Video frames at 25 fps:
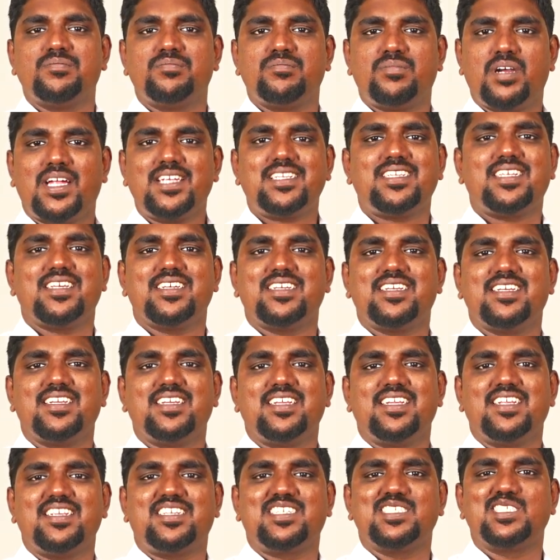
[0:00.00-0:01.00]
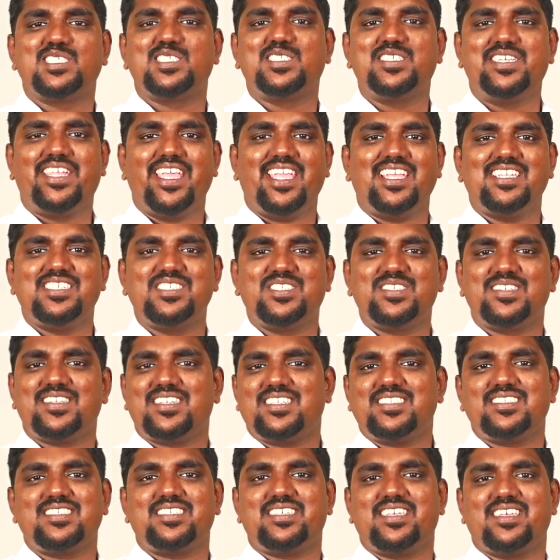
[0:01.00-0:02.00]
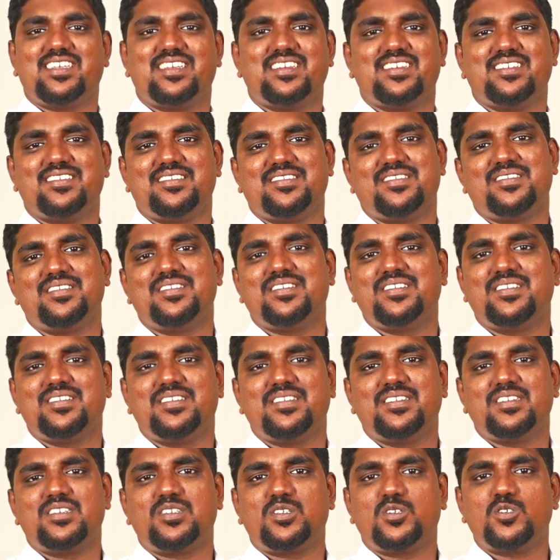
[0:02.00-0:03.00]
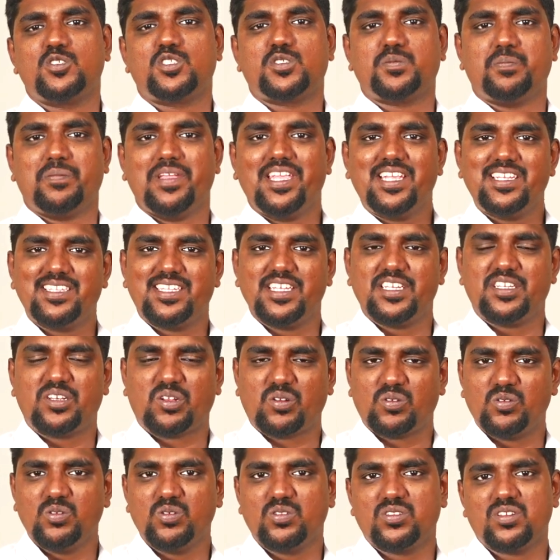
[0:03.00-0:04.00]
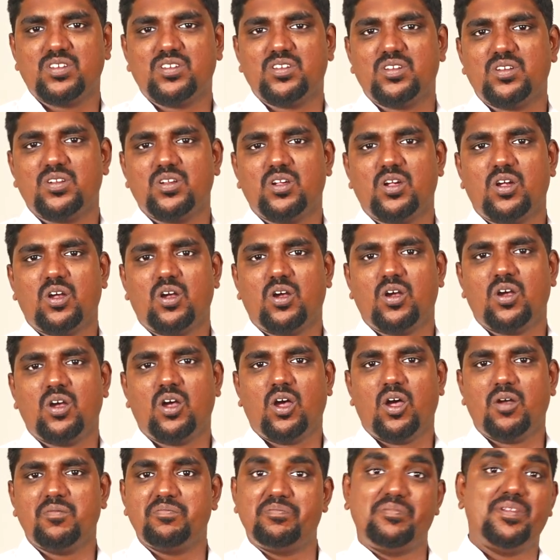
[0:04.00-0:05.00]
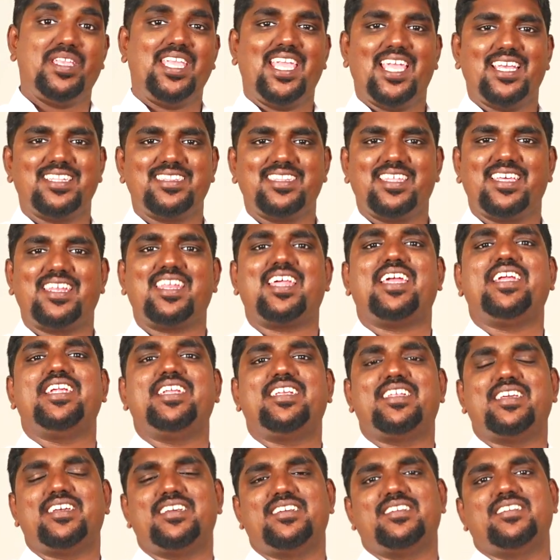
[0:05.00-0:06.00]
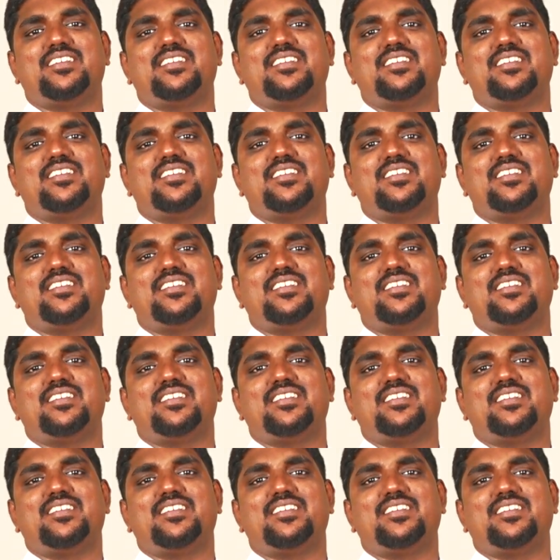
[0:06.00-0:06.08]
but it is dangerous to speak the truth or be at the right.